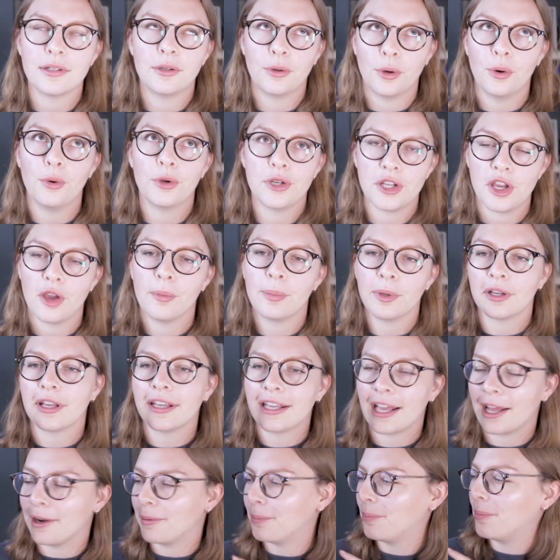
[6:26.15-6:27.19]
audiobook
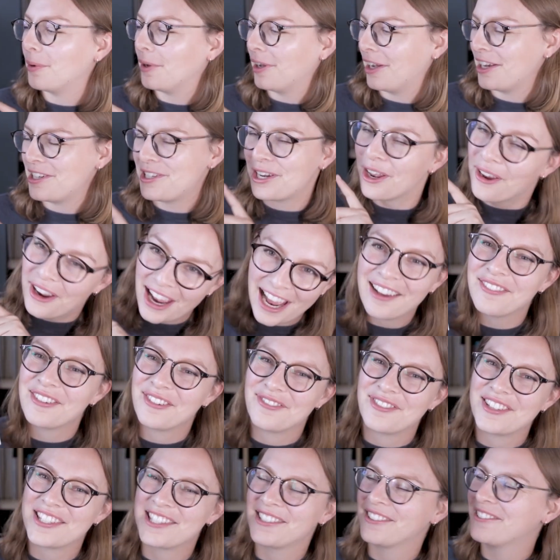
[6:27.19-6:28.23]
again, but I do have a
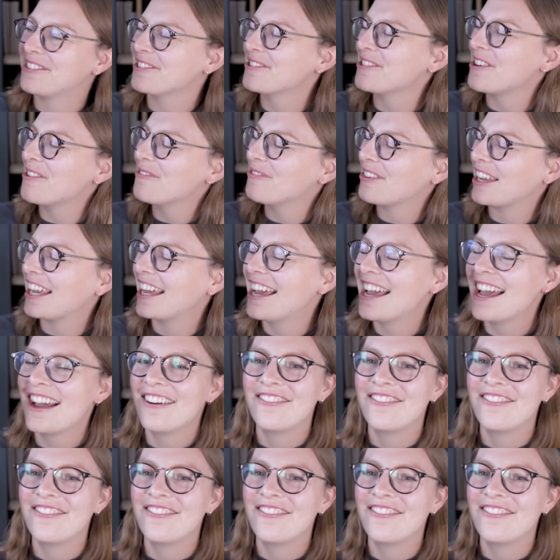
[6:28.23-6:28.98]
physical copy,